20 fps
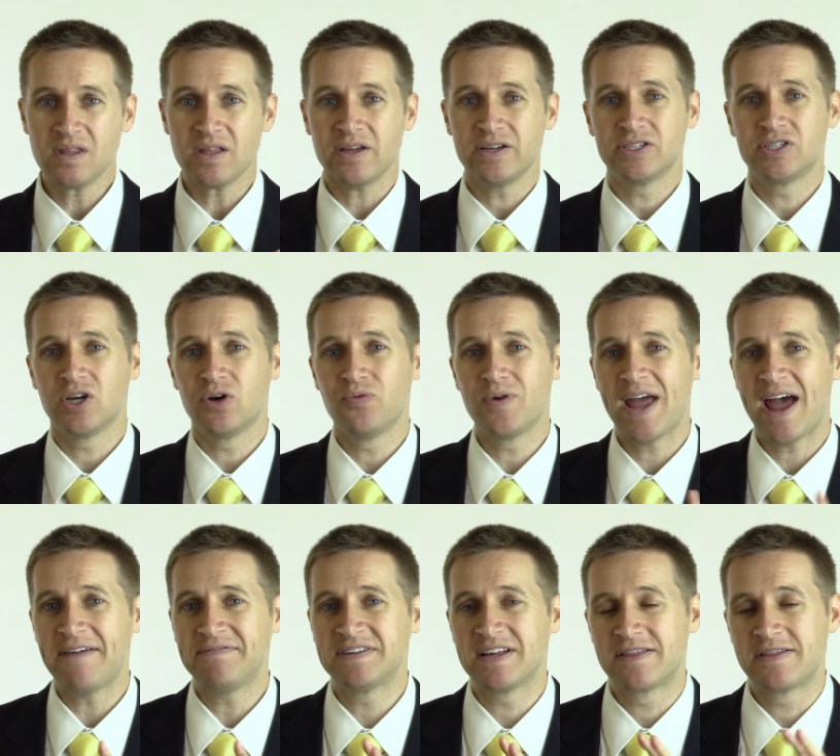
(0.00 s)
So we
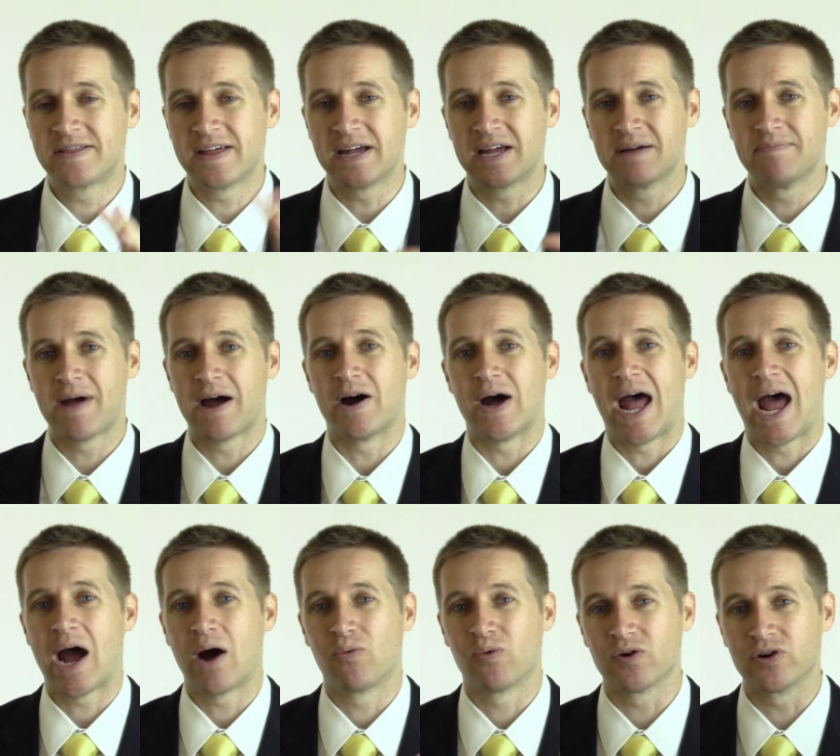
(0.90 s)
have to think about
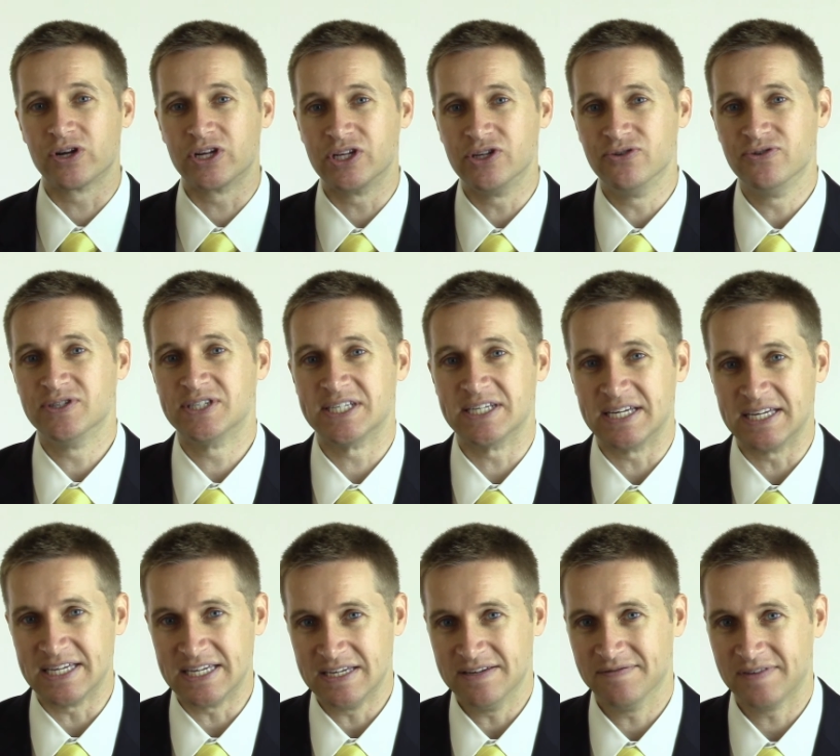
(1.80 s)
how we're
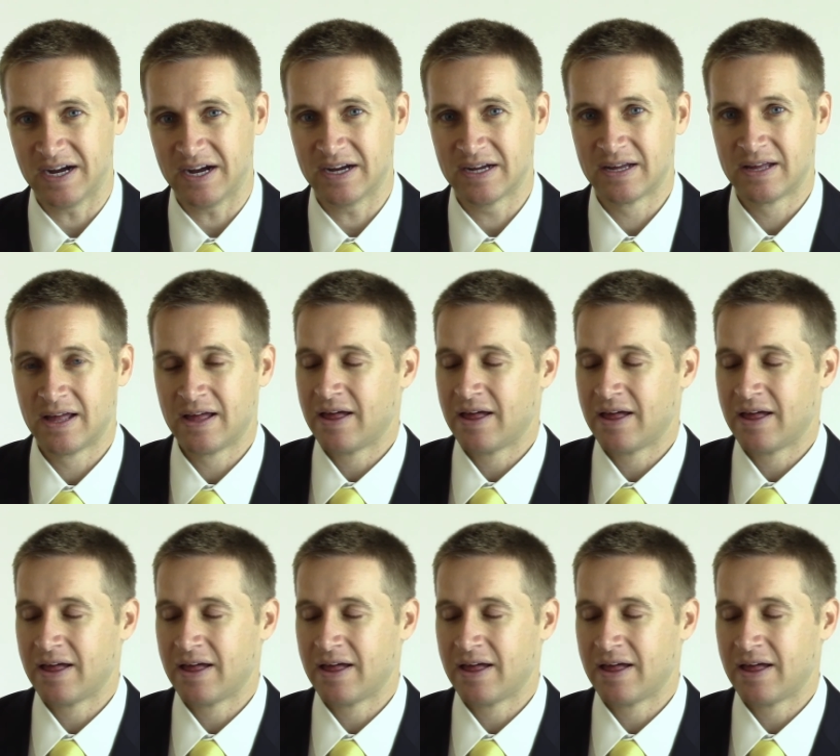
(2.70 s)
using E V A.